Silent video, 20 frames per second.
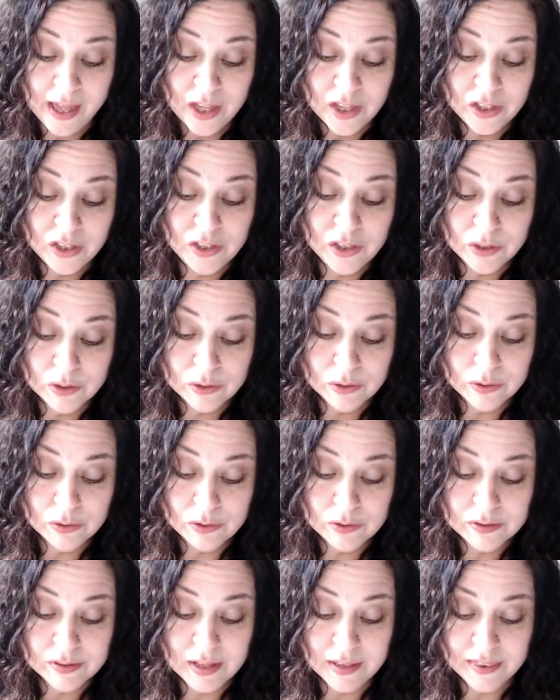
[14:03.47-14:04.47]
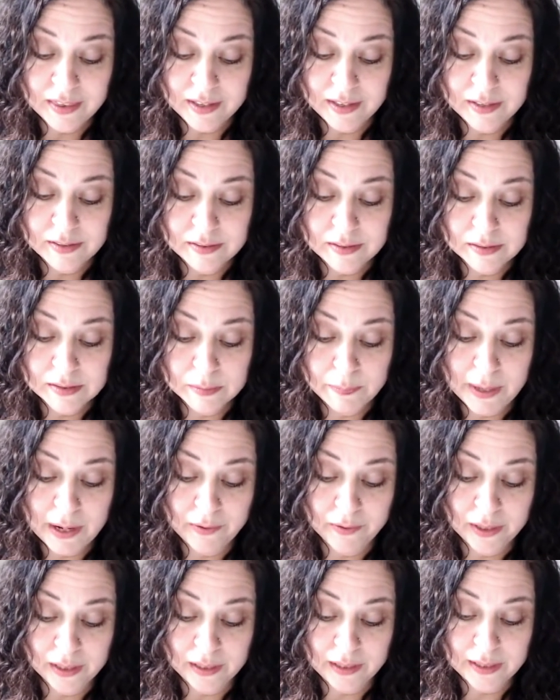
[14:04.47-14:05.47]
Use this
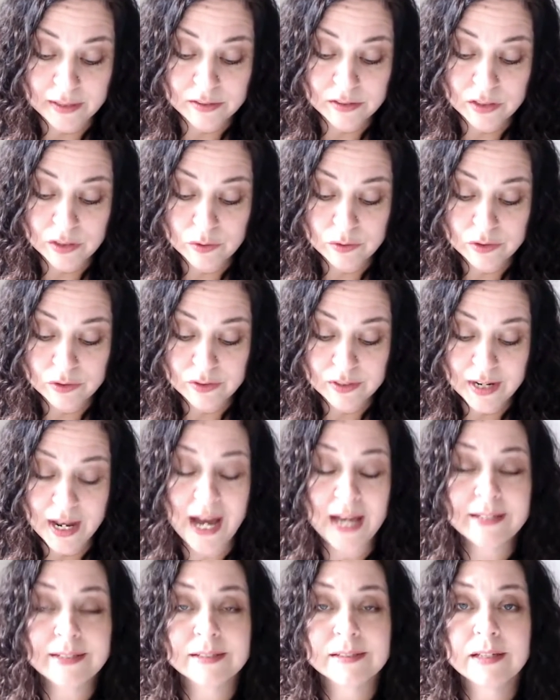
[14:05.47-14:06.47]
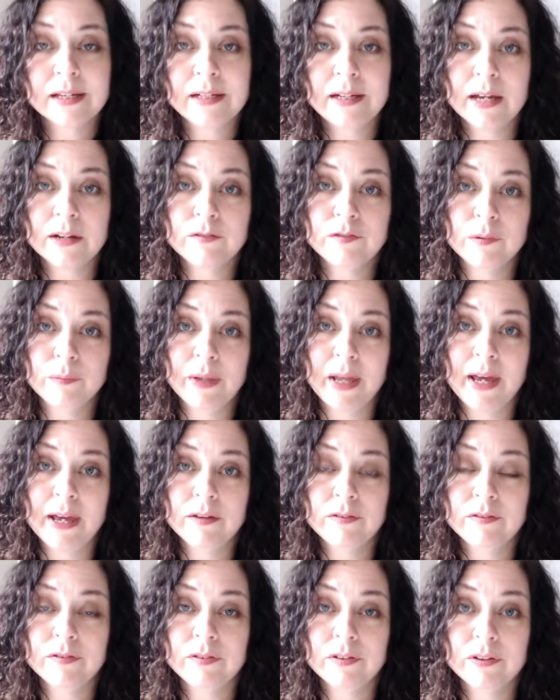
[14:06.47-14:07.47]
sparingly so you do not disconnect from
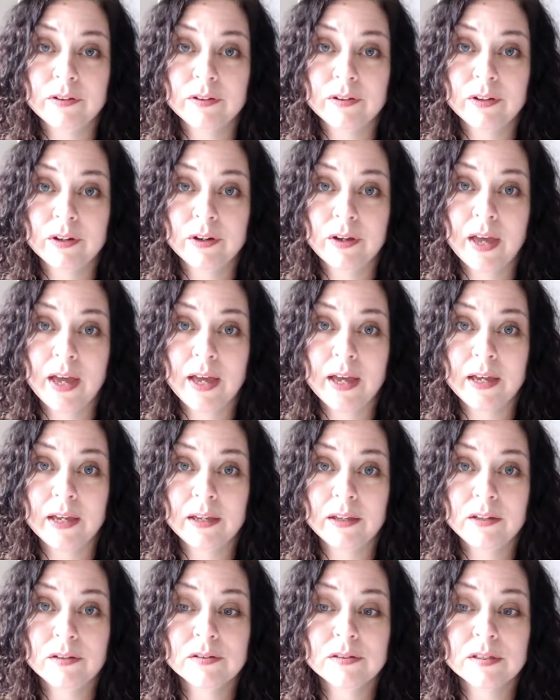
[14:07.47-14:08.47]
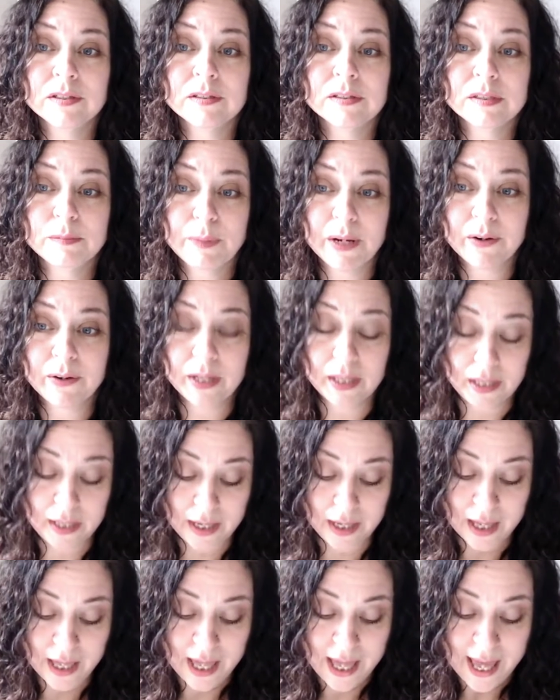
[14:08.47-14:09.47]
life, okay? Use this
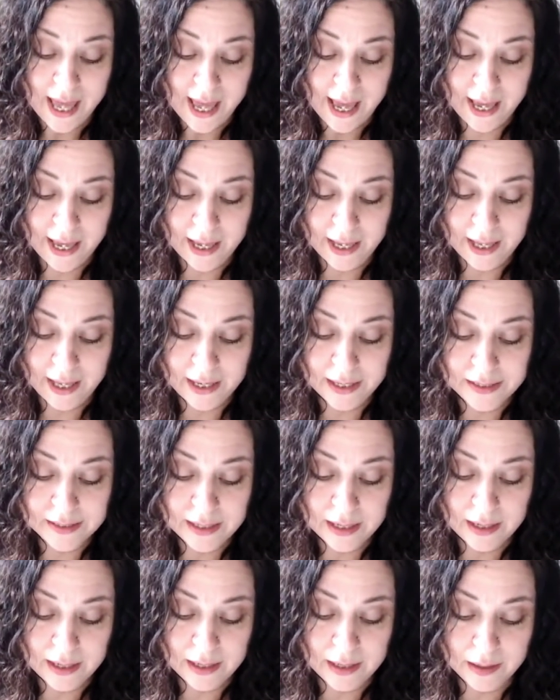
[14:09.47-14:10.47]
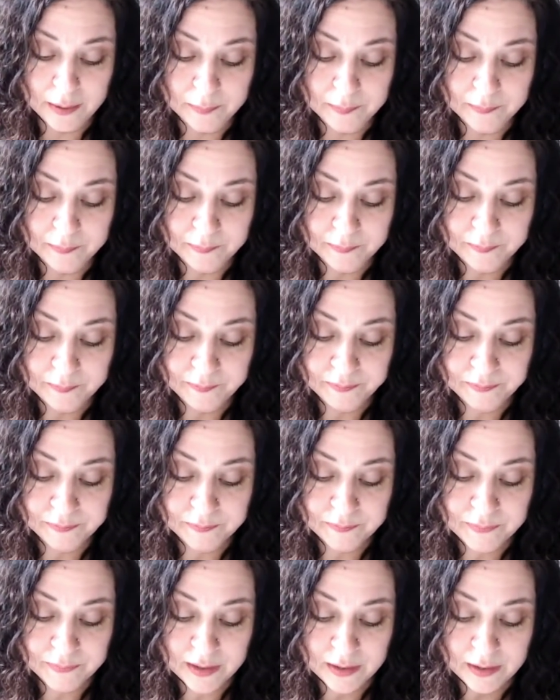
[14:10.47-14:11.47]
sparingly. And um,
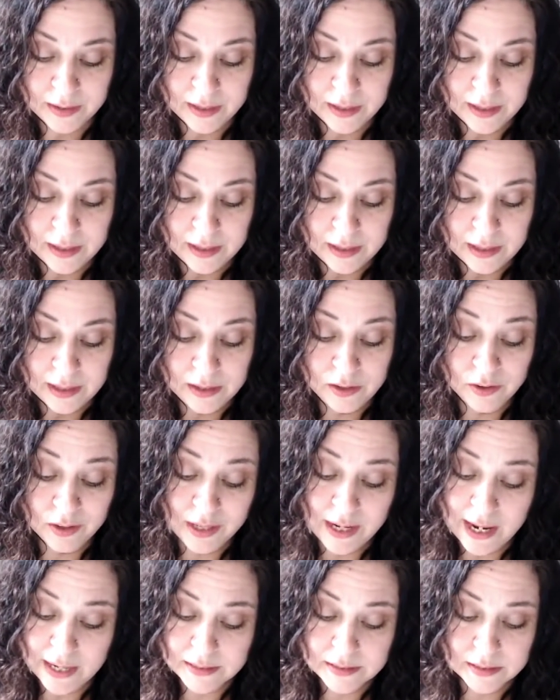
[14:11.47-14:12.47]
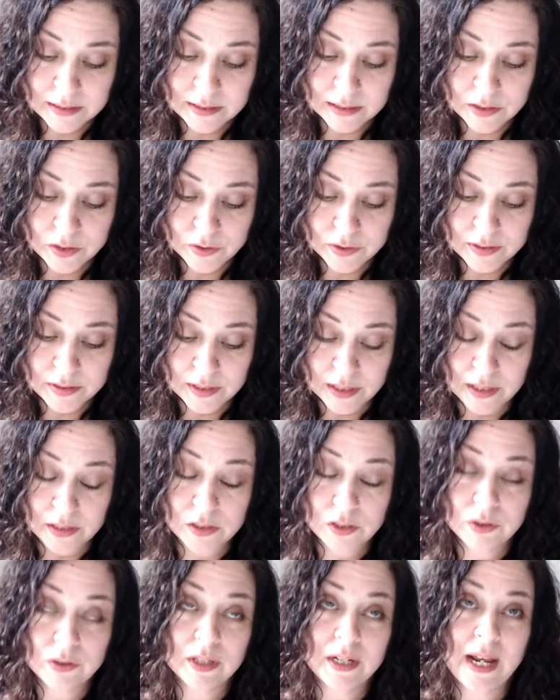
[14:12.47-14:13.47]
you can act disinterested.
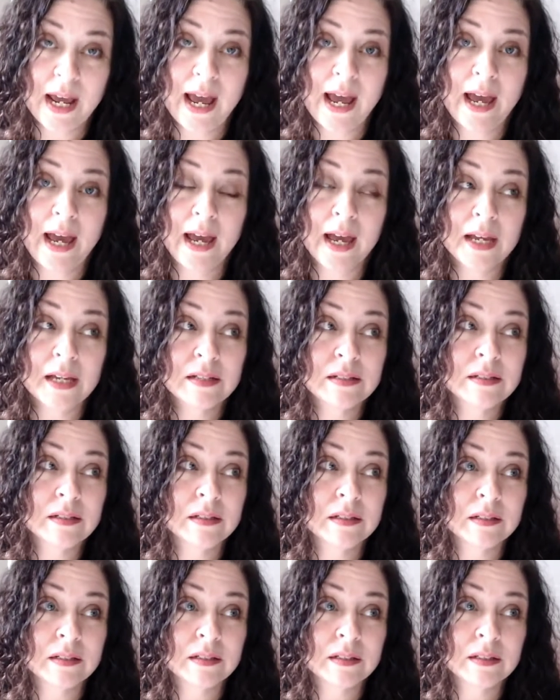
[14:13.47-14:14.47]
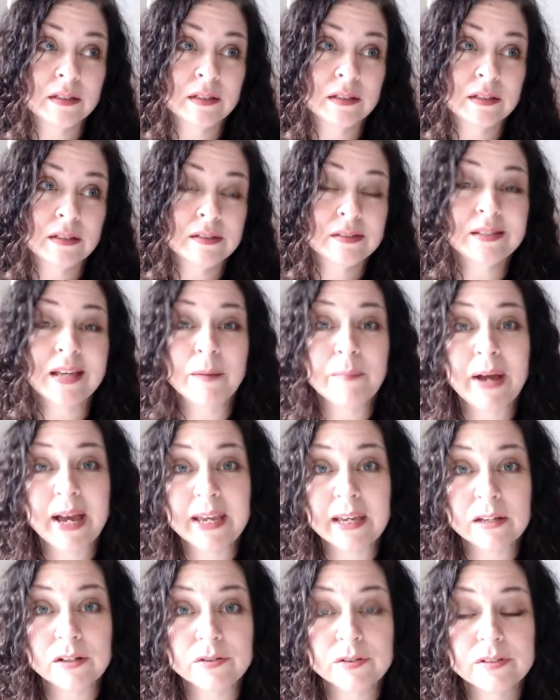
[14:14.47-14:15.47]
You can act
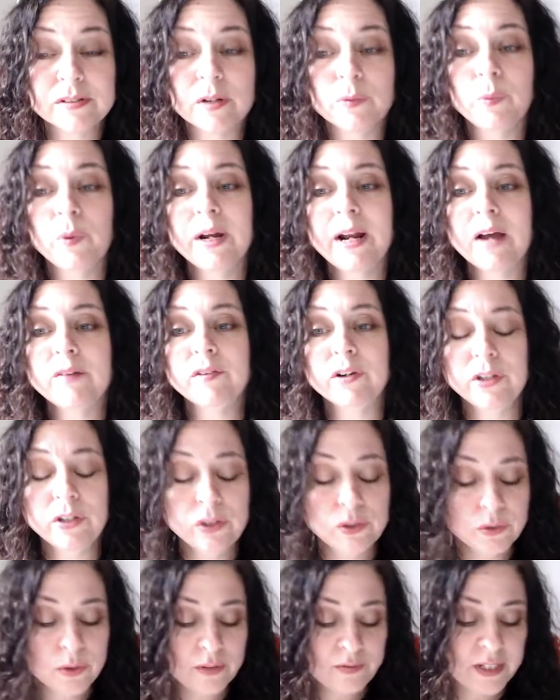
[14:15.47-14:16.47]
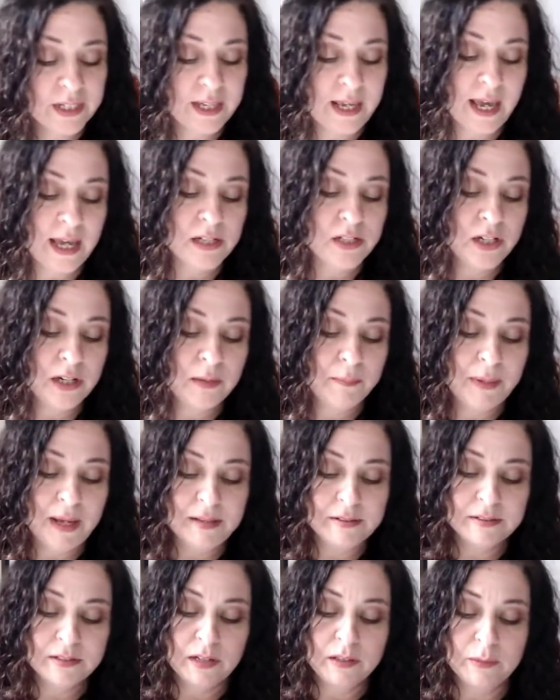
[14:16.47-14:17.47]
semi-interested, whatever. You have to gauge it
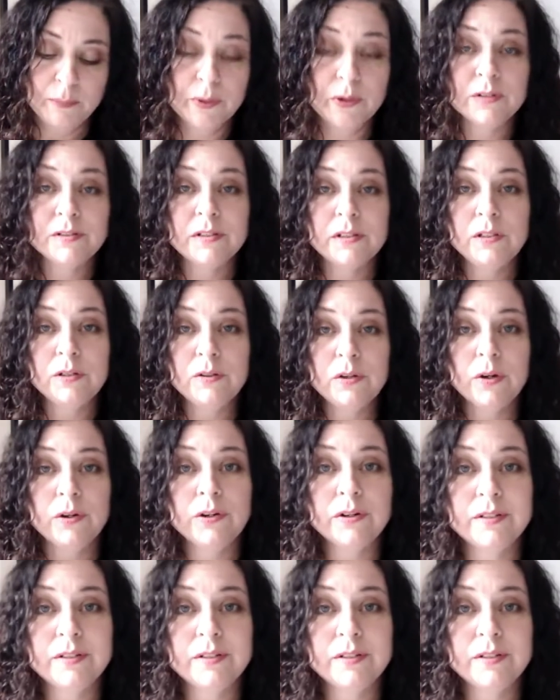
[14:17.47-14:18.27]
based on the person you know you're